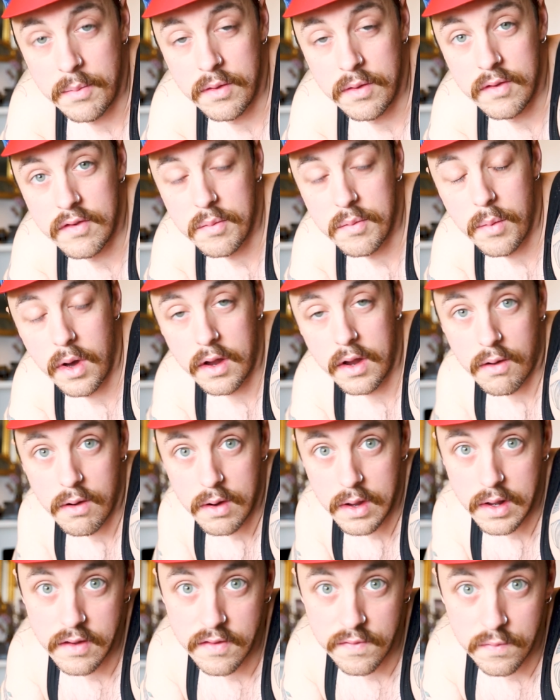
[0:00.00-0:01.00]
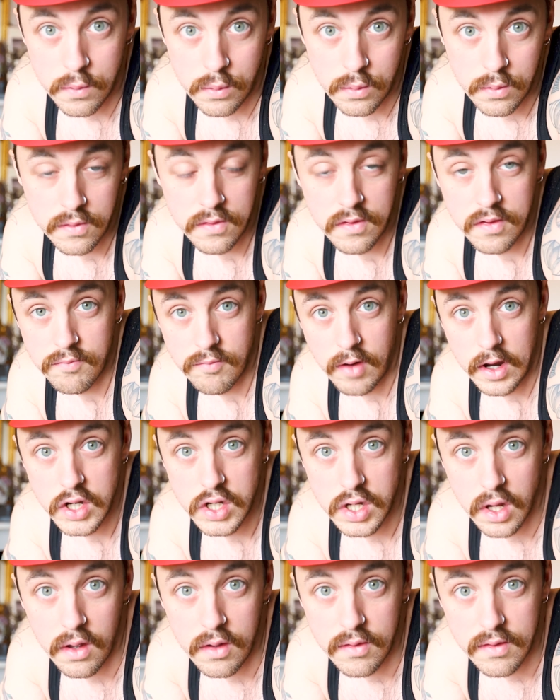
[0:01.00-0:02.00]
I'm doing some micro intervals,
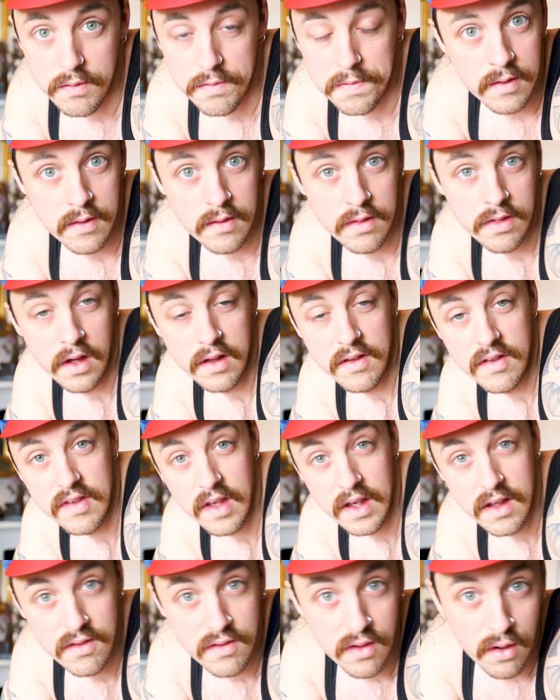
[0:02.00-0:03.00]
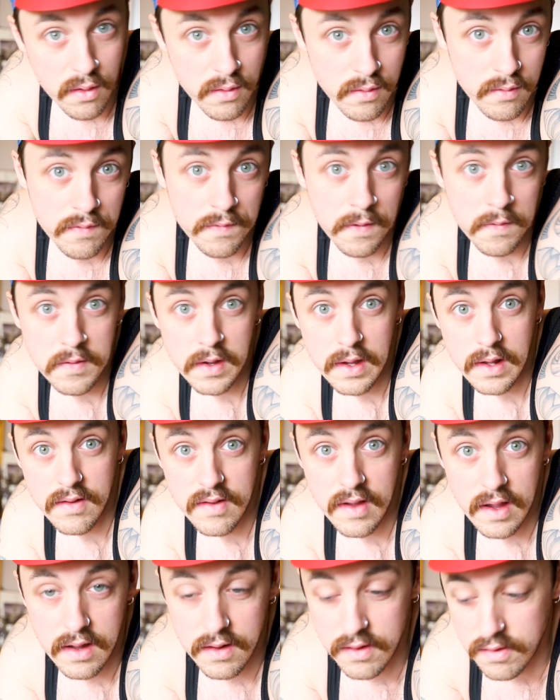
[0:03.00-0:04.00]
ratios of 30 seconds on, 15
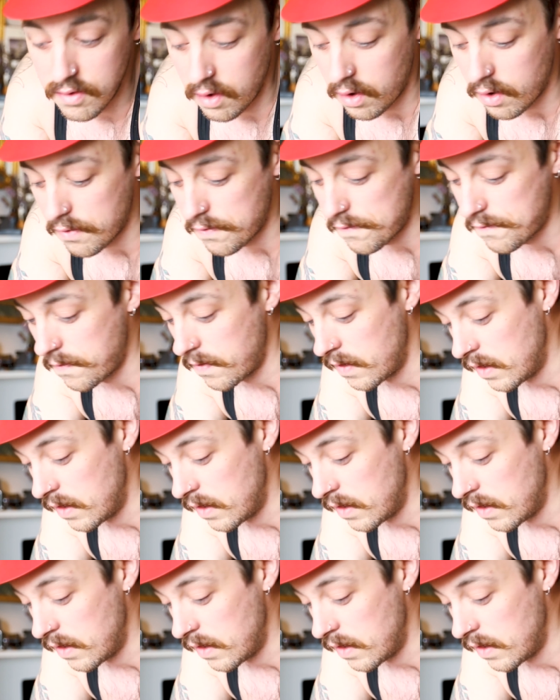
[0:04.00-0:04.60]
seconds off,